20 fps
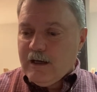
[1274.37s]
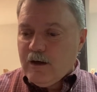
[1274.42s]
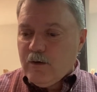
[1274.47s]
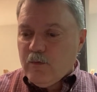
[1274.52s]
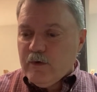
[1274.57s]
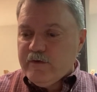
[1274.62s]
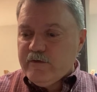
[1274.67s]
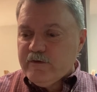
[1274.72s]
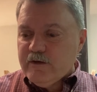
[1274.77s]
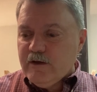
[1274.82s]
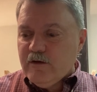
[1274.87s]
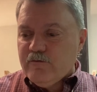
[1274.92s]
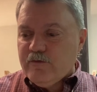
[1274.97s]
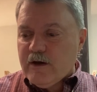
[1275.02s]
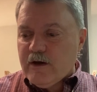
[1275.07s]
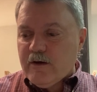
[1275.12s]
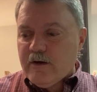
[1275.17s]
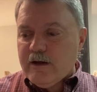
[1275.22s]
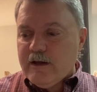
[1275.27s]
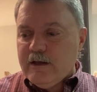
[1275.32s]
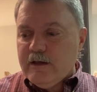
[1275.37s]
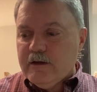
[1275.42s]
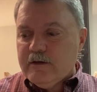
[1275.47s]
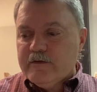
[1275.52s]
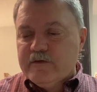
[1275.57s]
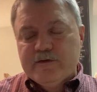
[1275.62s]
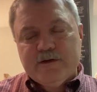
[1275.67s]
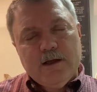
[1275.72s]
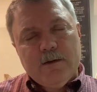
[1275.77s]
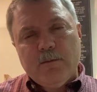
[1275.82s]
we see a very
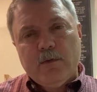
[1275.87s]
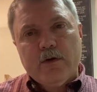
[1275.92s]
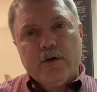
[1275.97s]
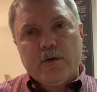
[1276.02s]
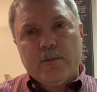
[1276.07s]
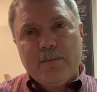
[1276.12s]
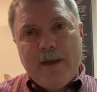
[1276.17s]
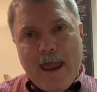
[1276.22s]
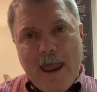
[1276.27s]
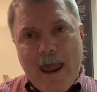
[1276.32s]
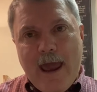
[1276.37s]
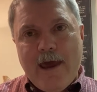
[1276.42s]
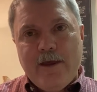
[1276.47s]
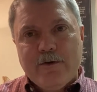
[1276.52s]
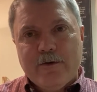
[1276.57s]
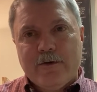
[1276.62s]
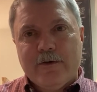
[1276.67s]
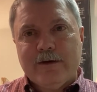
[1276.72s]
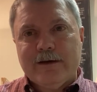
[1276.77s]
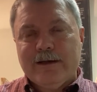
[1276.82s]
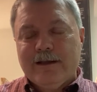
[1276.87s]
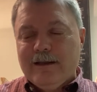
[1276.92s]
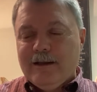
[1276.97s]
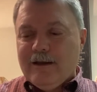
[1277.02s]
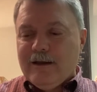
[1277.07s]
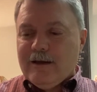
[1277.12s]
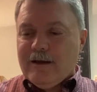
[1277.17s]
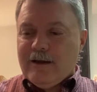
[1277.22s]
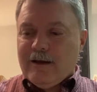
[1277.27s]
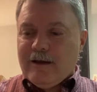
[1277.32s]
similar pattern
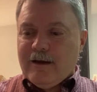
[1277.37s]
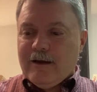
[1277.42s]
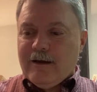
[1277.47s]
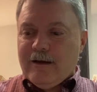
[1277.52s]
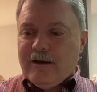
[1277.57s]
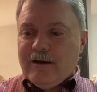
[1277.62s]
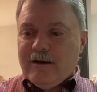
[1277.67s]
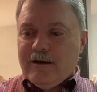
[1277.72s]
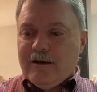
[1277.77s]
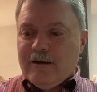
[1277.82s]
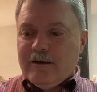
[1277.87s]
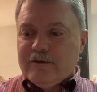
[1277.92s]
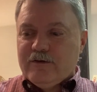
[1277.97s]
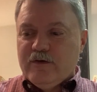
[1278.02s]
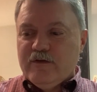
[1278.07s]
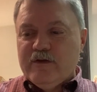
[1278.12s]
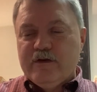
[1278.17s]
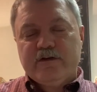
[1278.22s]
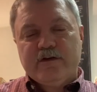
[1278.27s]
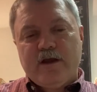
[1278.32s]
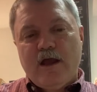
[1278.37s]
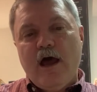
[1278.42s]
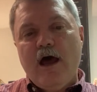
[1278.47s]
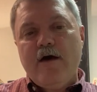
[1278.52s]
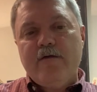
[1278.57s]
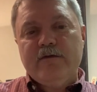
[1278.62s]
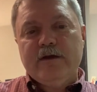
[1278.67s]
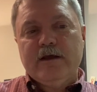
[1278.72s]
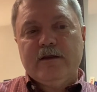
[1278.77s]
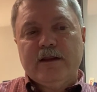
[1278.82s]
to this
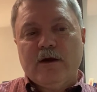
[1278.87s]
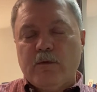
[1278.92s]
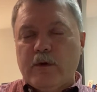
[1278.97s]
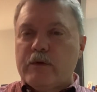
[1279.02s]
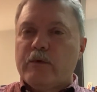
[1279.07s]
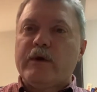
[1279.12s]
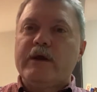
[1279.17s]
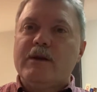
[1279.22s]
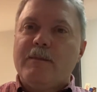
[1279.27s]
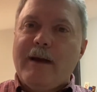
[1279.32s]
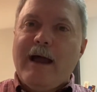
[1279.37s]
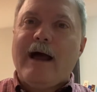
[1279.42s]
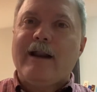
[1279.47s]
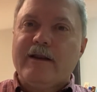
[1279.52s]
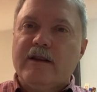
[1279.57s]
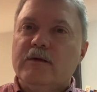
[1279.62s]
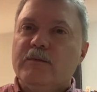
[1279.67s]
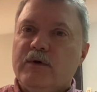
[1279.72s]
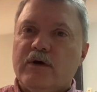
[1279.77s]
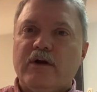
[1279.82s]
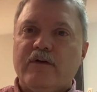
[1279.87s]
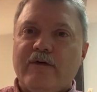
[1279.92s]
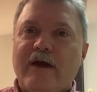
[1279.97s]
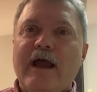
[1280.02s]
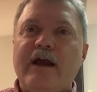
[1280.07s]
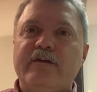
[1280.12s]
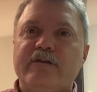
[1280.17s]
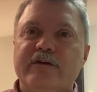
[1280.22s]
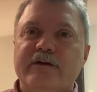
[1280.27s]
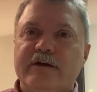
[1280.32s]
covenant that we read about in the book of
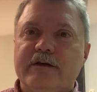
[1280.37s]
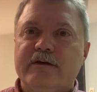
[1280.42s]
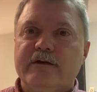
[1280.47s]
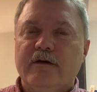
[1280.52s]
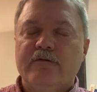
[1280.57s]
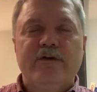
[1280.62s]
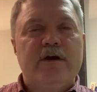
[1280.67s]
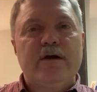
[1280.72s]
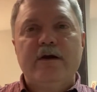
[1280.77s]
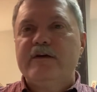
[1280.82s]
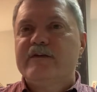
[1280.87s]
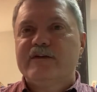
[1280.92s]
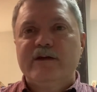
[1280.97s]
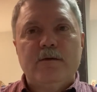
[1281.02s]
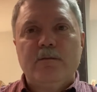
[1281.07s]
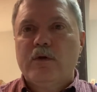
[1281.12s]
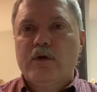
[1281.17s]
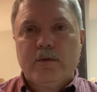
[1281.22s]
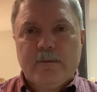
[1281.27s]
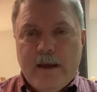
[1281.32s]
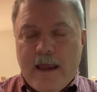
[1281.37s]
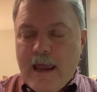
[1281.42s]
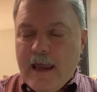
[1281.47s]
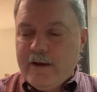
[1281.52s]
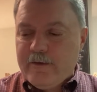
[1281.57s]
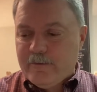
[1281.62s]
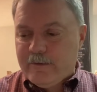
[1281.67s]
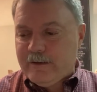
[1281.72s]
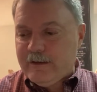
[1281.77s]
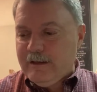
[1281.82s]
Exodus, a very similar
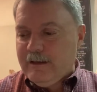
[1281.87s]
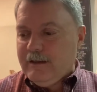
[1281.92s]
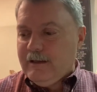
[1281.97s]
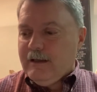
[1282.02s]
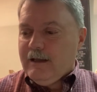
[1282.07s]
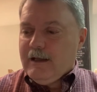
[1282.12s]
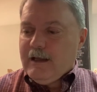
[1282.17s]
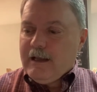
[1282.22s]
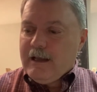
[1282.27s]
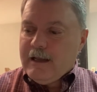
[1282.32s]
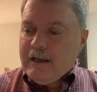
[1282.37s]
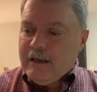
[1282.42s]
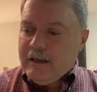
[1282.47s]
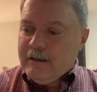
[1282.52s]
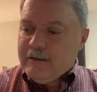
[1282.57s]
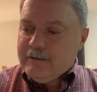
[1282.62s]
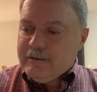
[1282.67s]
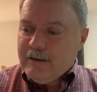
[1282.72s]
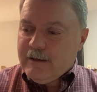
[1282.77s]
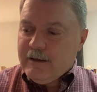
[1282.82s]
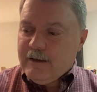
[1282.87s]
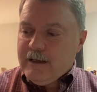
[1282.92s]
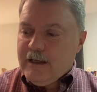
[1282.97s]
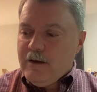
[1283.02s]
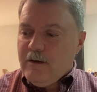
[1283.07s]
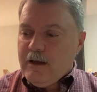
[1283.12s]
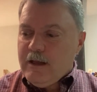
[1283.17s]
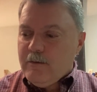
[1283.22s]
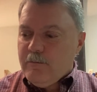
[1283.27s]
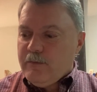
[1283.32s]
pattern. And
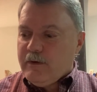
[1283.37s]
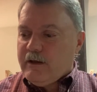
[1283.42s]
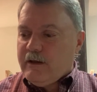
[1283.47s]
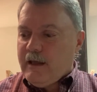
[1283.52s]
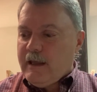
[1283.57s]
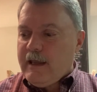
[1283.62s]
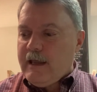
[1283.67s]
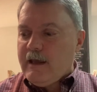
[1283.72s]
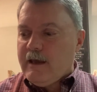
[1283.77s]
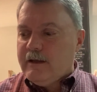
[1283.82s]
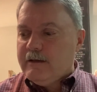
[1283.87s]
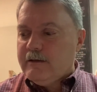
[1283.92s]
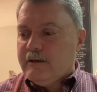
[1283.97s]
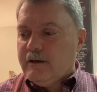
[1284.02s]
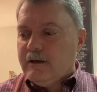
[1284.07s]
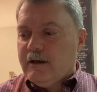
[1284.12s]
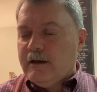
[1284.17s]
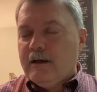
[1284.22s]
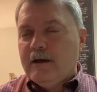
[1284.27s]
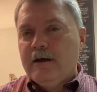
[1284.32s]
it began